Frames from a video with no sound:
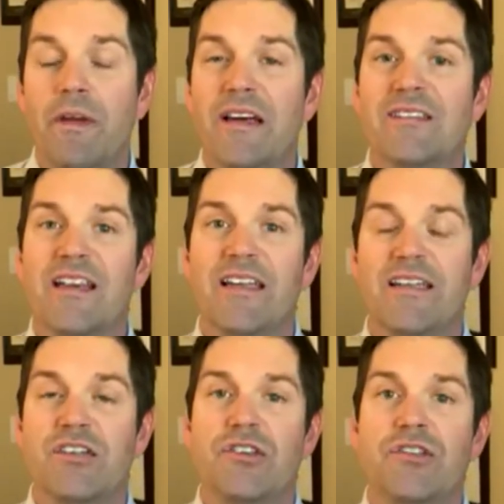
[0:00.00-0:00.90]
because in
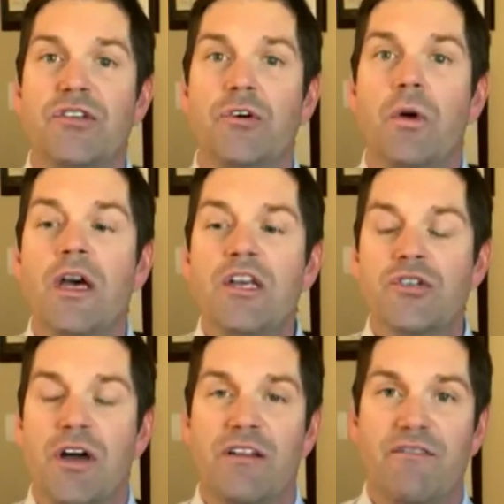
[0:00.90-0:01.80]
addition to
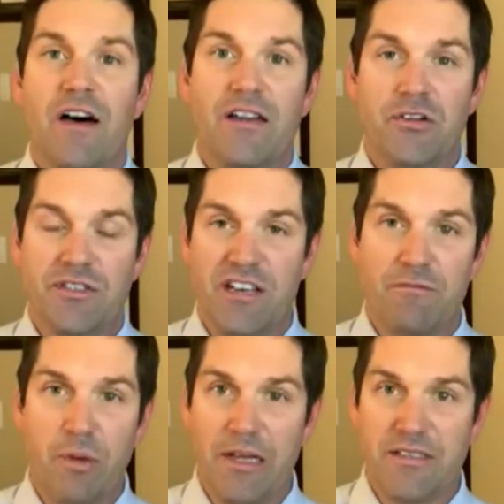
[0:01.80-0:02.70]
trying to find your
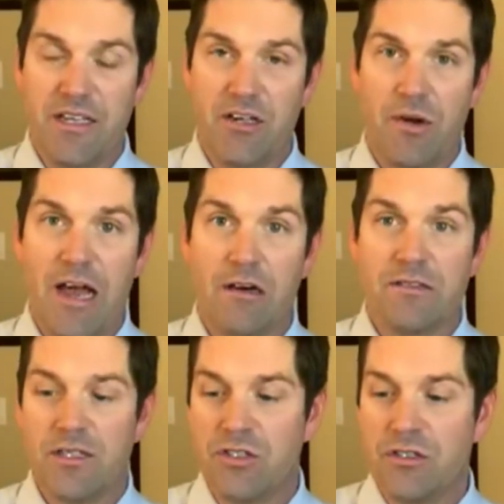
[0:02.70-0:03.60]
safe place in your
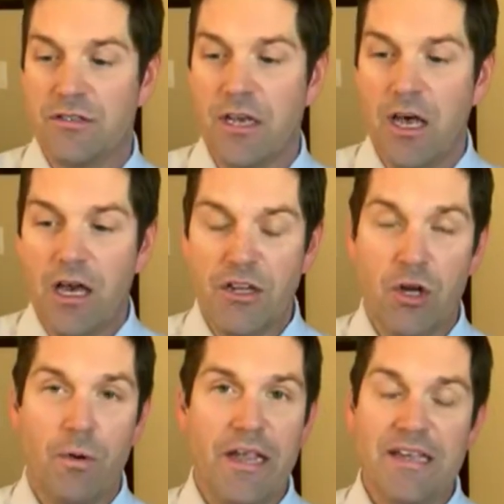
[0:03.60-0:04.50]
house, such as, you
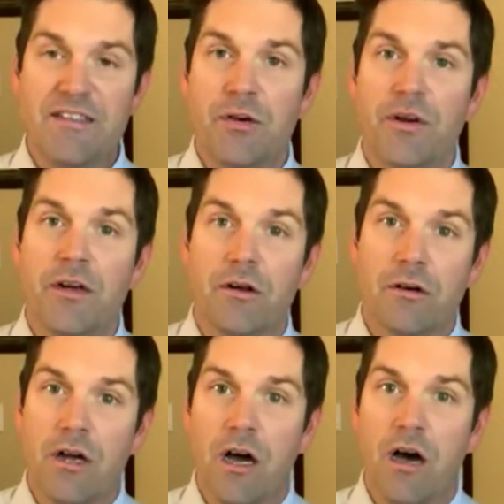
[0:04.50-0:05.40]
know, an
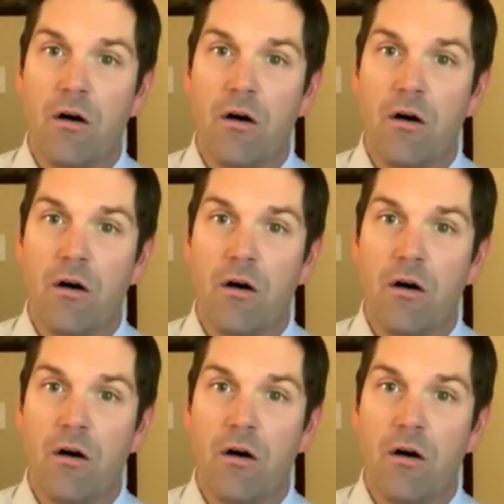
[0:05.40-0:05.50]
interior